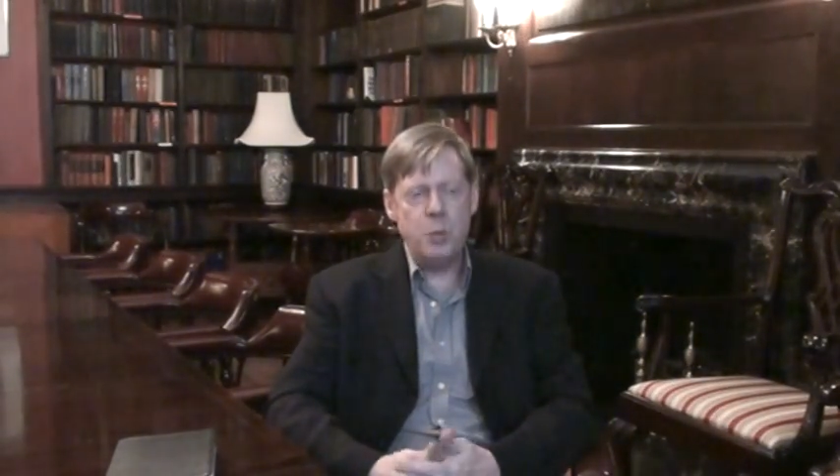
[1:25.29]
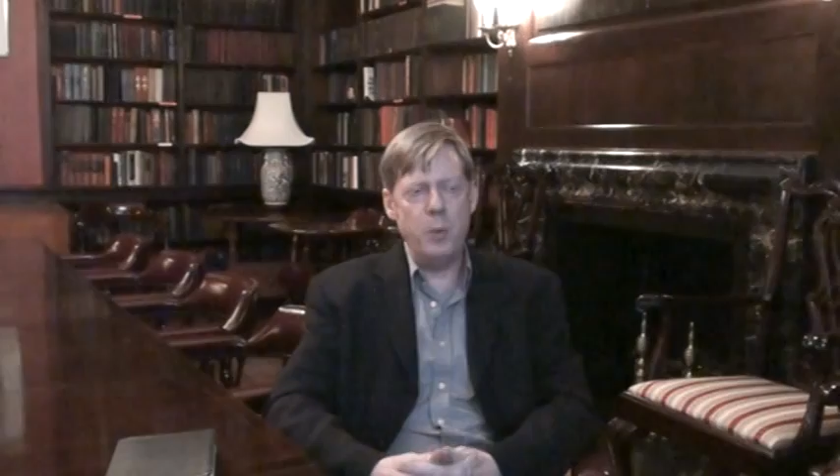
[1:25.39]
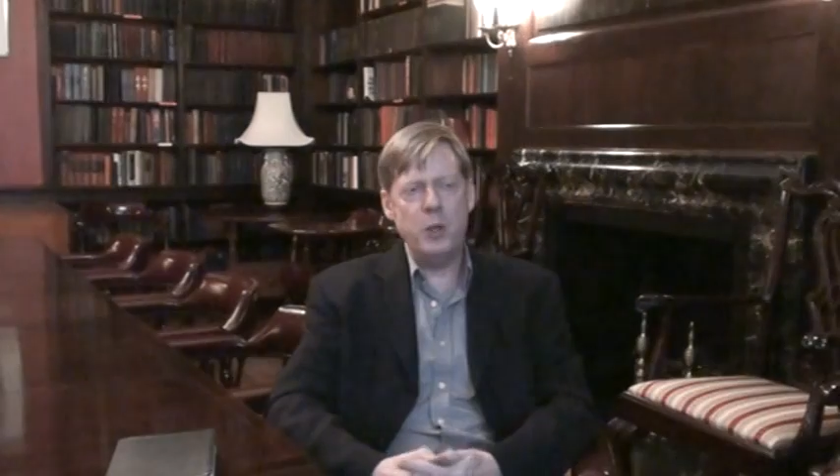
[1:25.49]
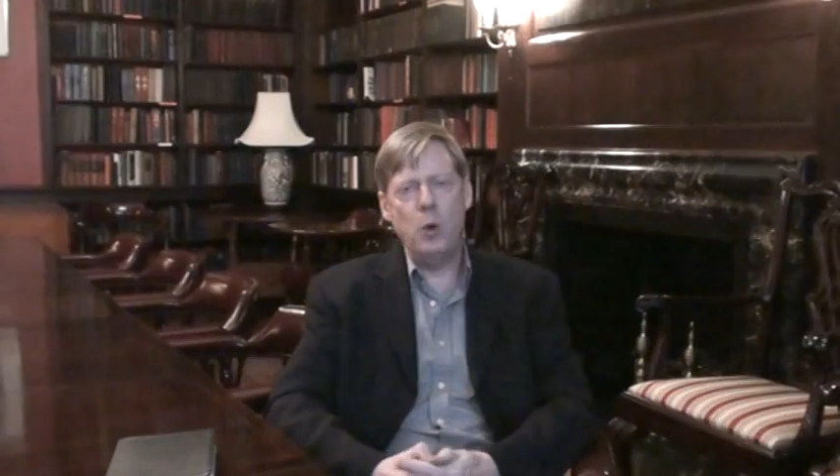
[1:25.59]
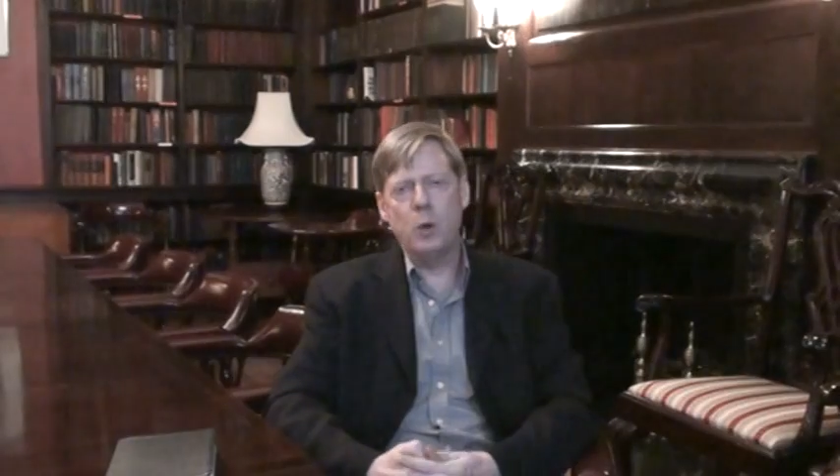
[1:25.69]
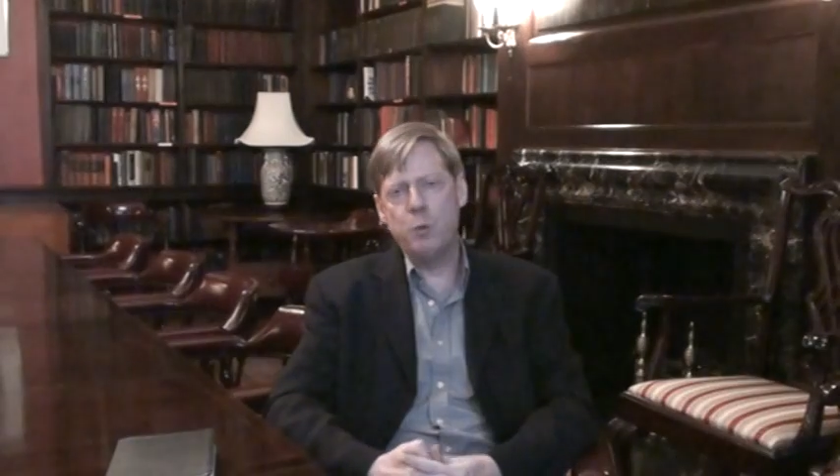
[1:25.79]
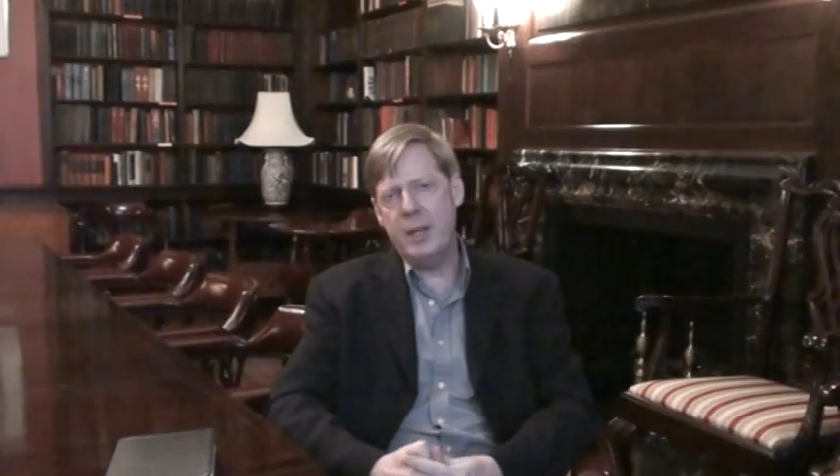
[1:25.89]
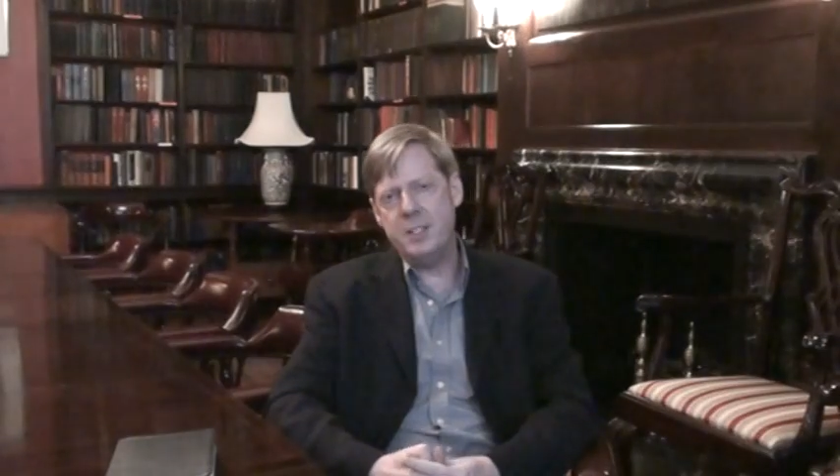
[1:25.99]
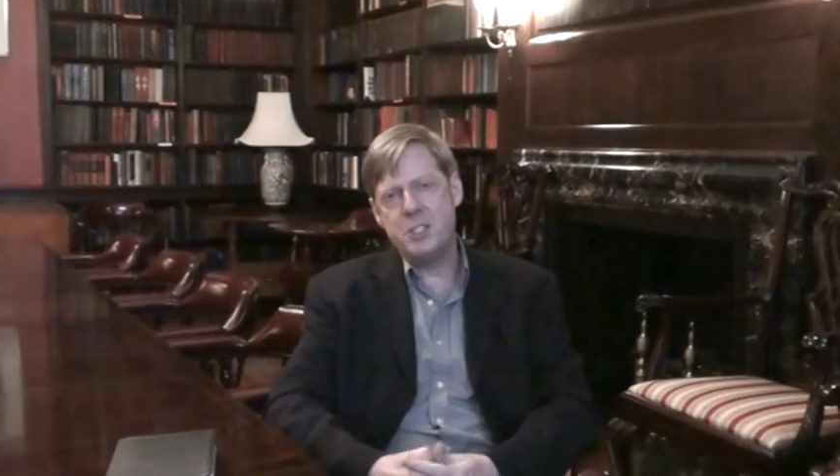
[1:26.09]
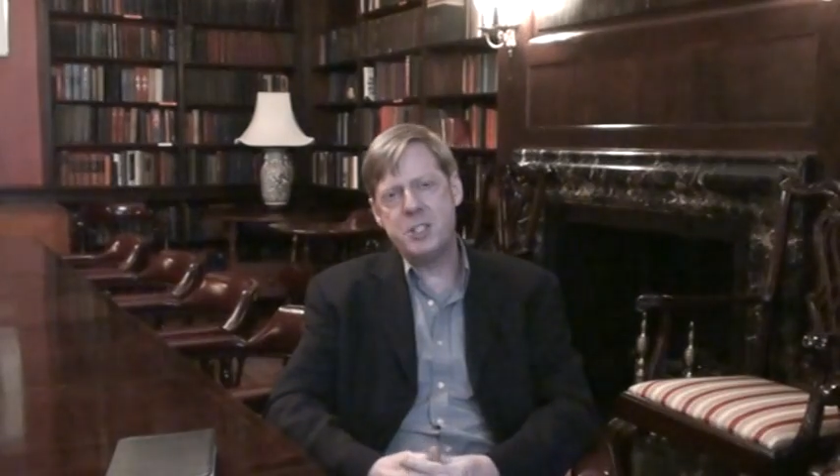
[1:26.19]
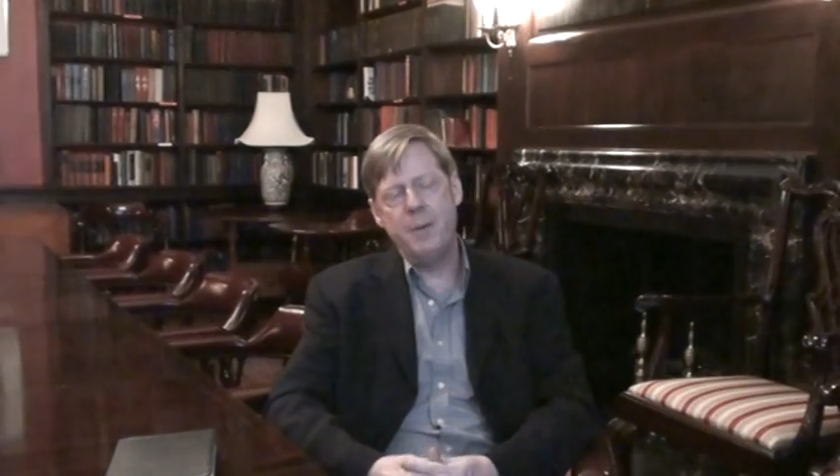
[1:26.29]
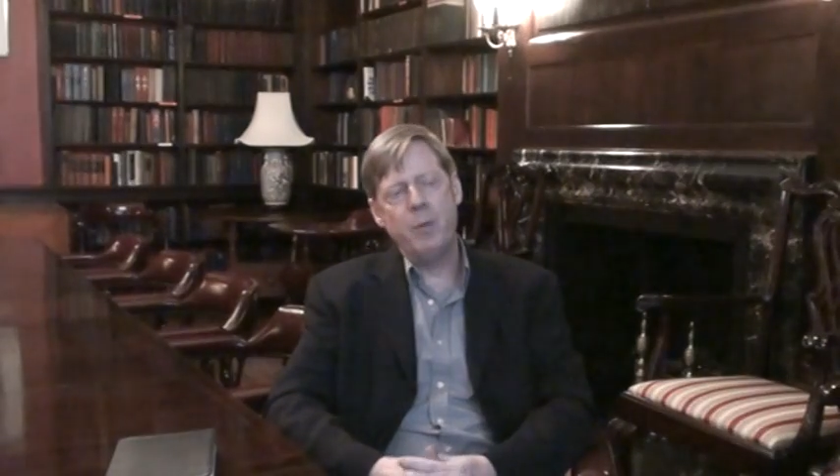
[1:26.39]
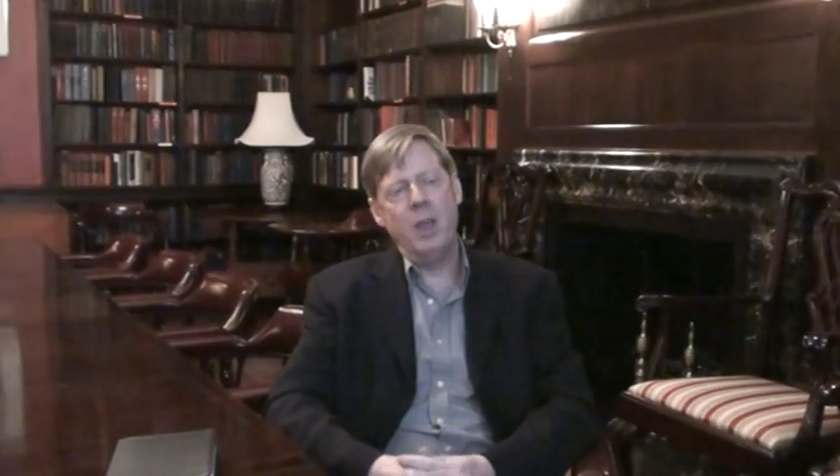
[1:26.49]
what we call grids,